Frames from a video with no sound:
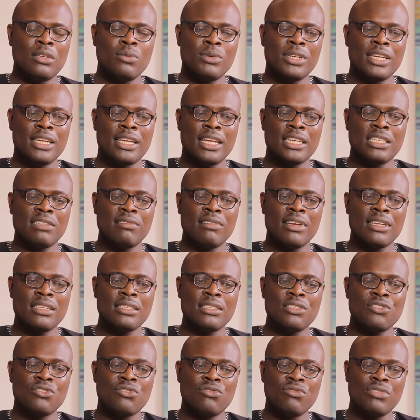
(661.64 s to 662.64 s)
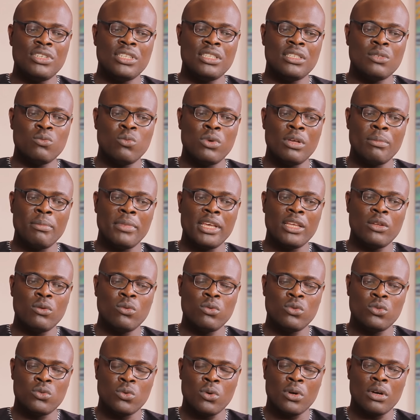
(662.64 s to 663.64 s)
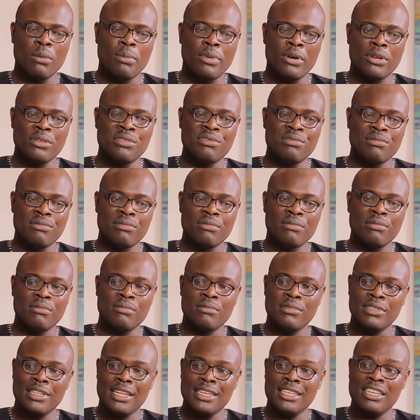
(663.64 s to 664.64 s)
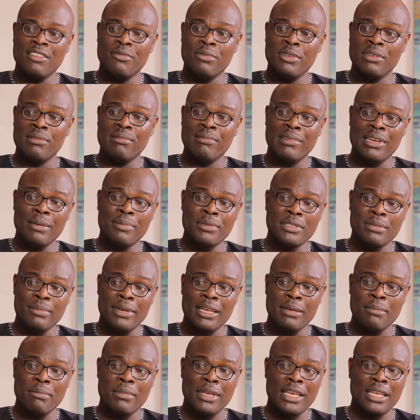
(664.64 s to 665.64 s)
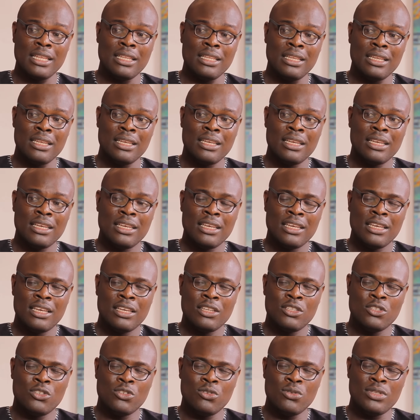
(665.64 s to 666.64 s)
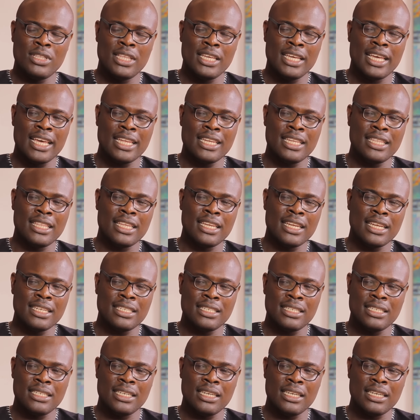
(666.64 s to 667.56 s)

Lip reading: The way the Nigerians treat women who talk about that they've been raped by men, do you think anything has